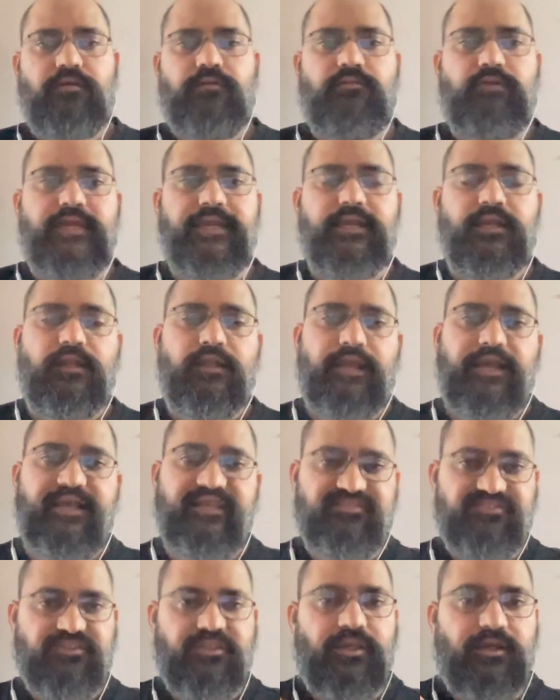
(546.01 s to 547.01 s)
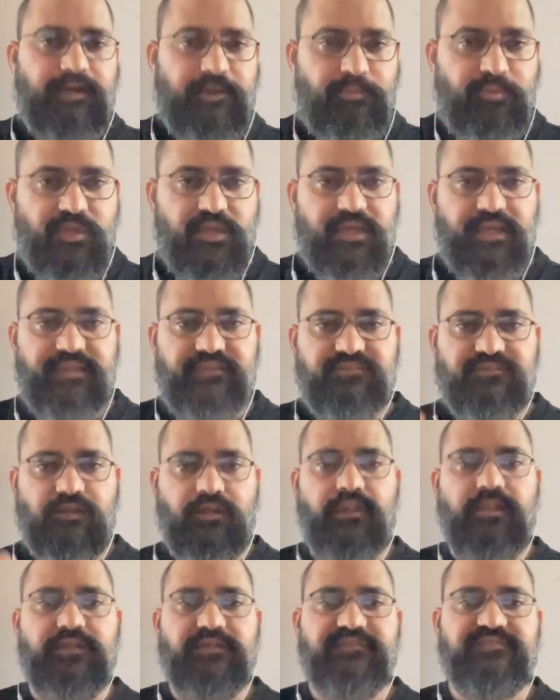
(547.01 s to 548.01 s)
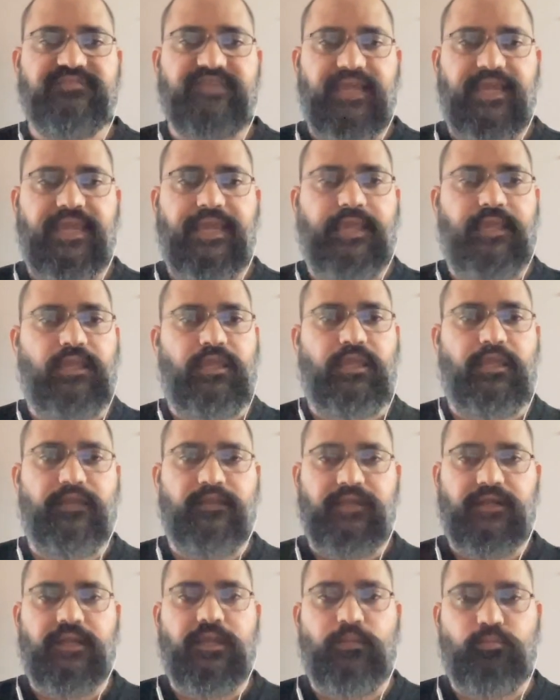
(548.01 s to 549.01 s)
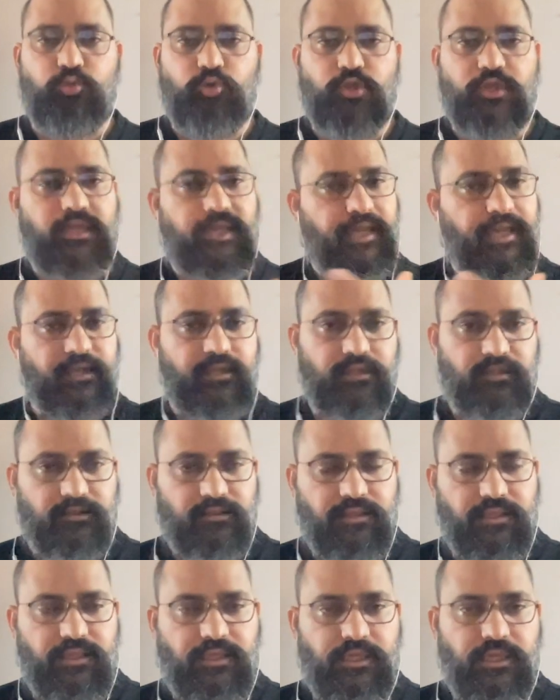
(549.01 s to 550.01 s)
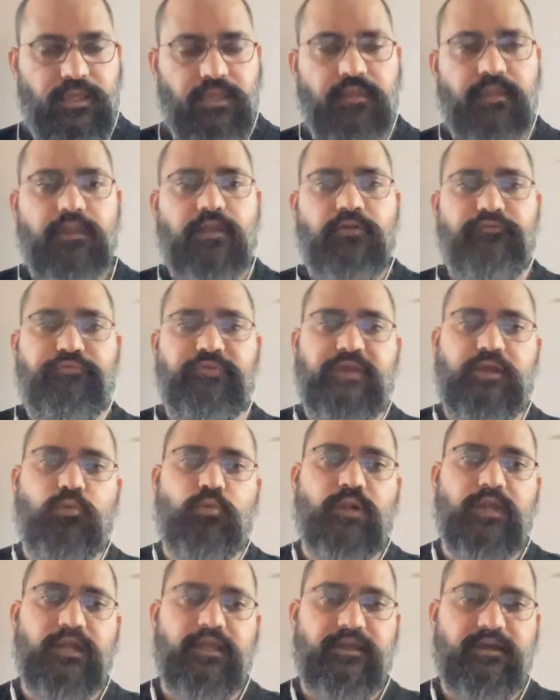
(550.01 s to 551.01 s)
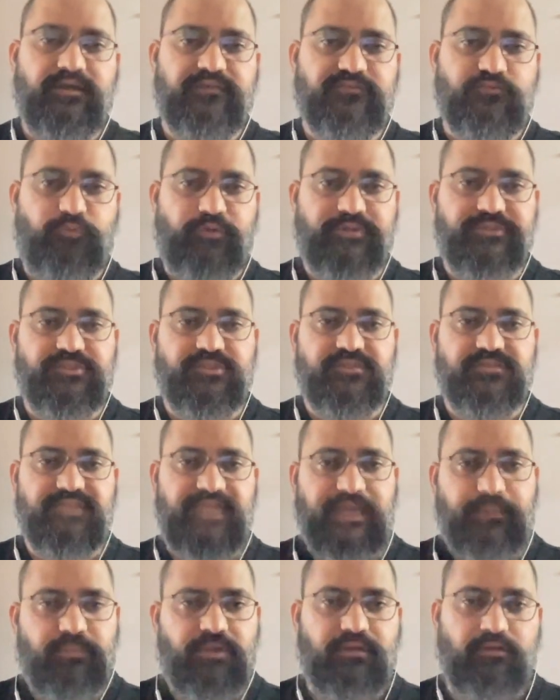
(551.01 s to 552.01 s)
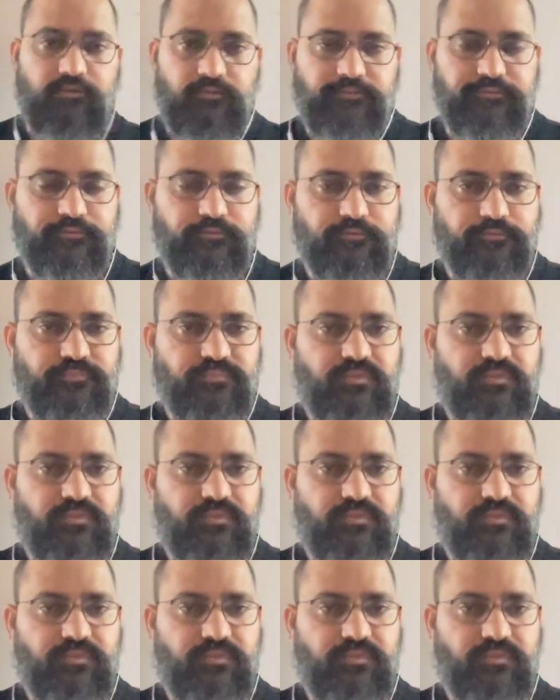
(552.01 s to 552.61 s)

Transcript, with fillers: right? As the RBI is clearly saying in their communique and in the frequently asked question segment also.